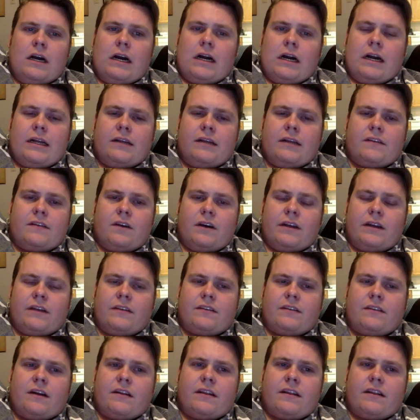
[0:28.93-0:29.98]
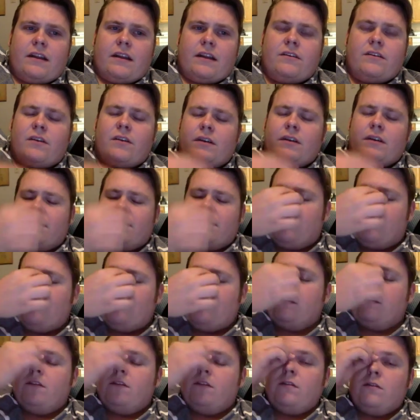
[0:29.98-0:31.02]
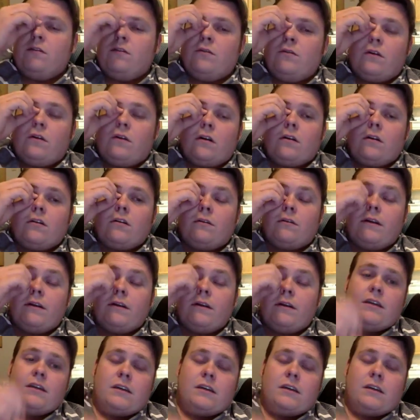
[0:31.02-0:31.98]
right, let's go ahead and start. Then you go ahead and start with two or three.